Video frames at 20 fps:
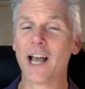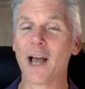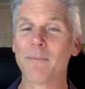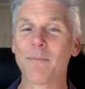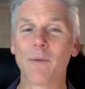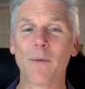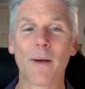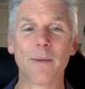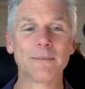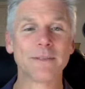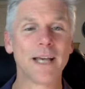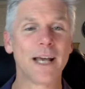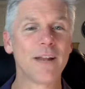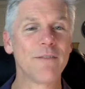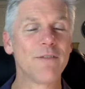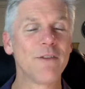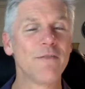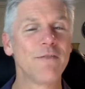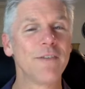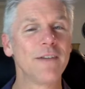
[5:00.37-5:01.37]
out my website
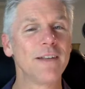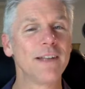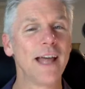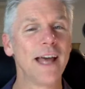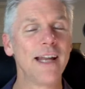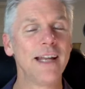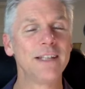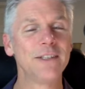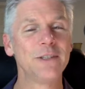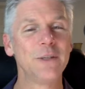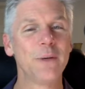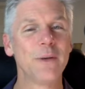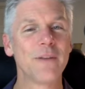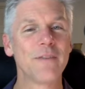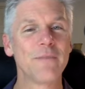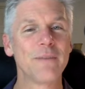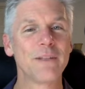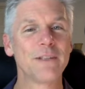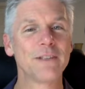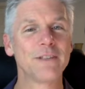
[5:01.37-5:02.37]
if you feel led,
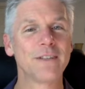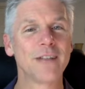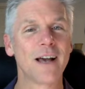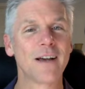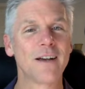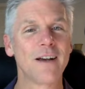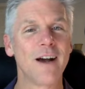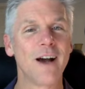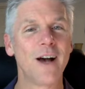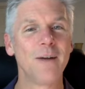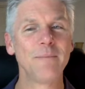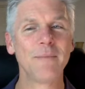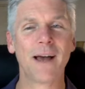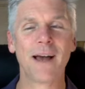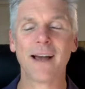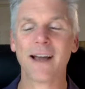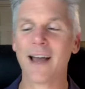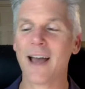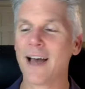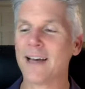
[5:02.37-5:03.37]
intuitivemitchell.com.
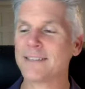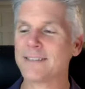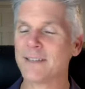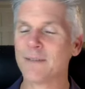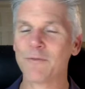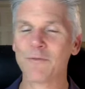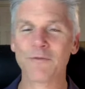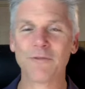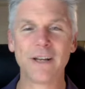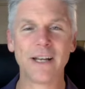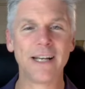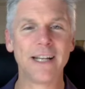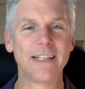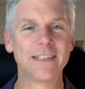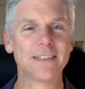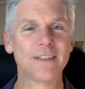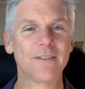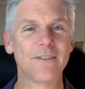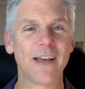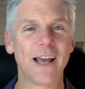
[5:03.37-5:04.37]
I got
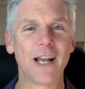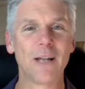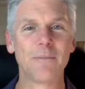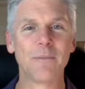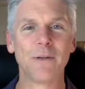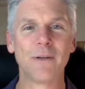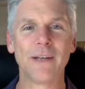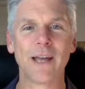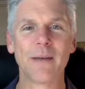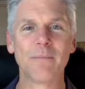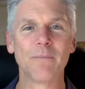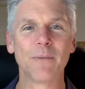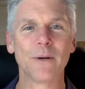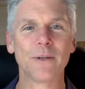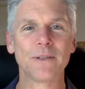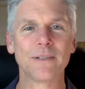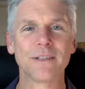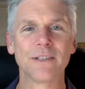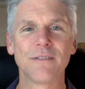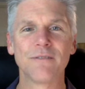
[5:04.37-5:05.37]
readings available,
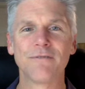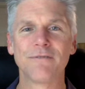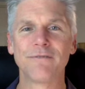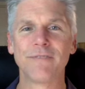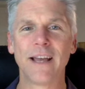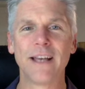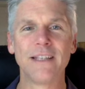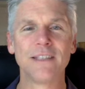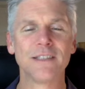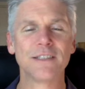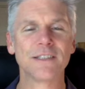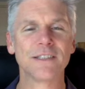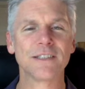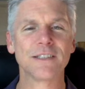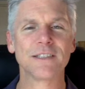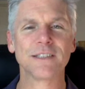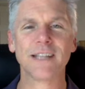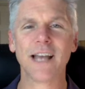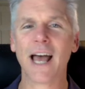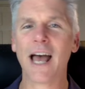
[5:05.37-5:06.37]
in-person,
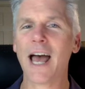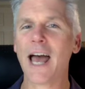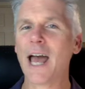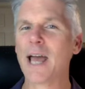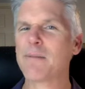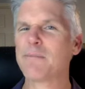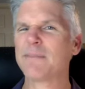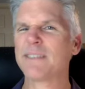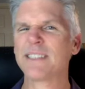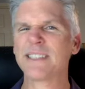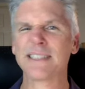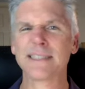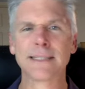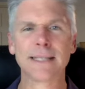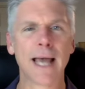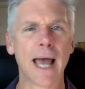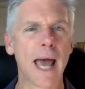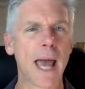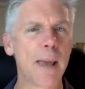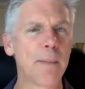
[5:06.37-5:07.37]
FaceTime,
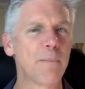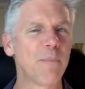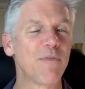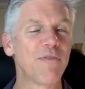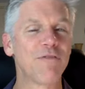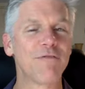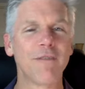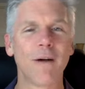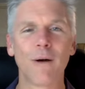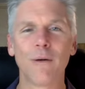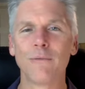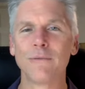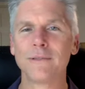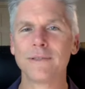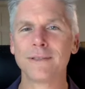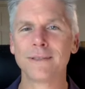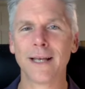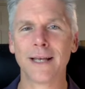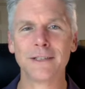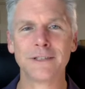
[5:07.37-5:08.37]
Skype, phone
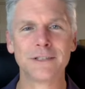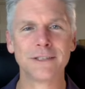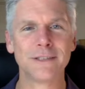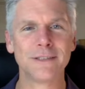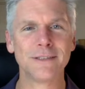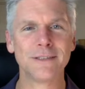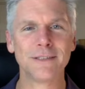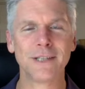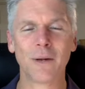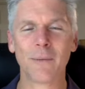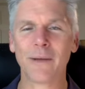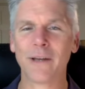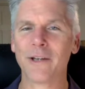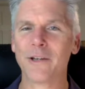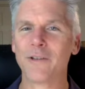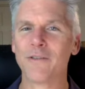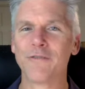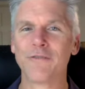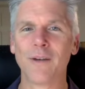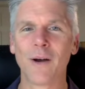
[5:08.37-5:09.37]
sessions. You know, we can
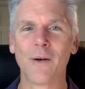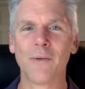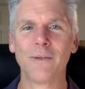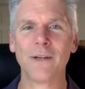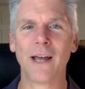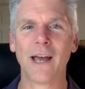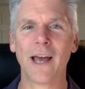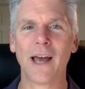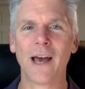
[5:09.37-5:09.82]
do phone